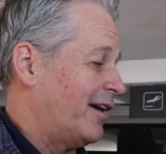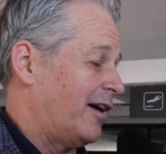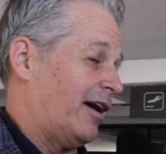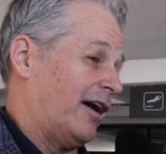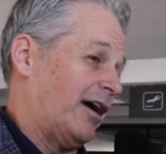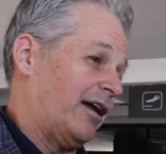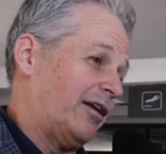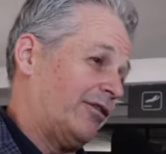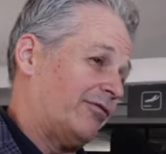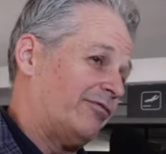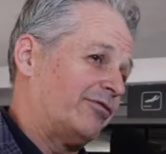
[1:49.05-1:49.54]

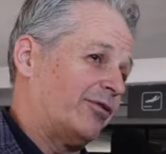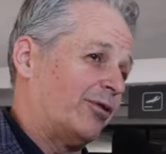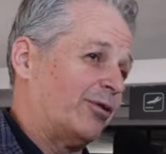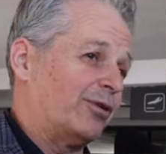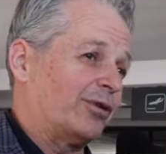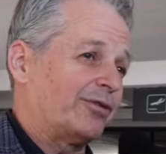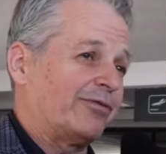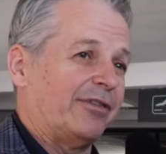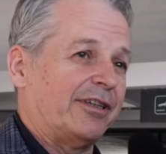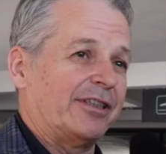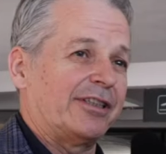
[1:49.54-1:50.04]
and of
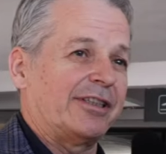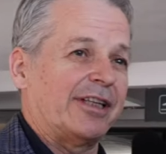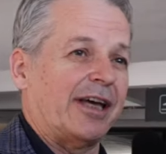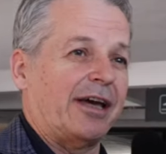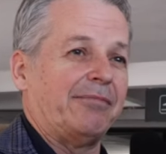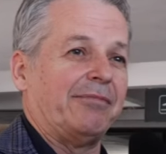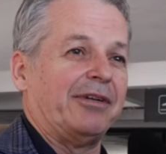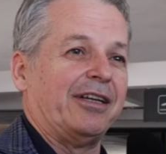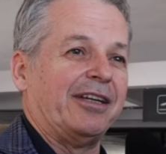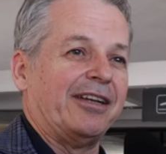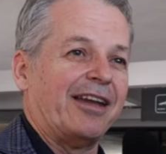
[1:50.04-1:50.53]
course, first
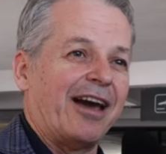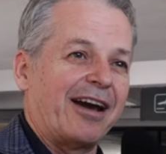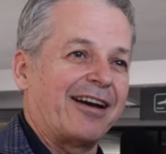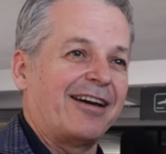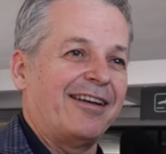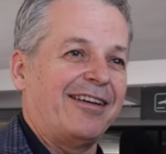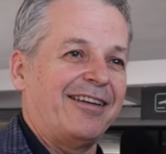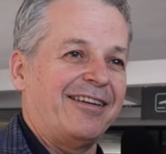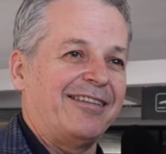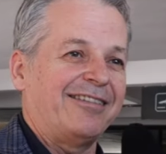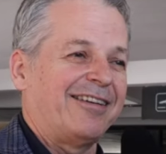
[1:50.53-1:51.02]
time in
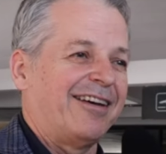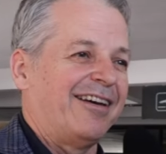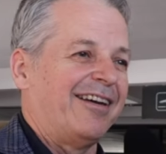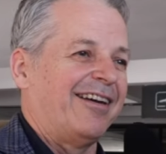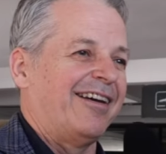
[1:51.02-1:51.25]
Nagaland.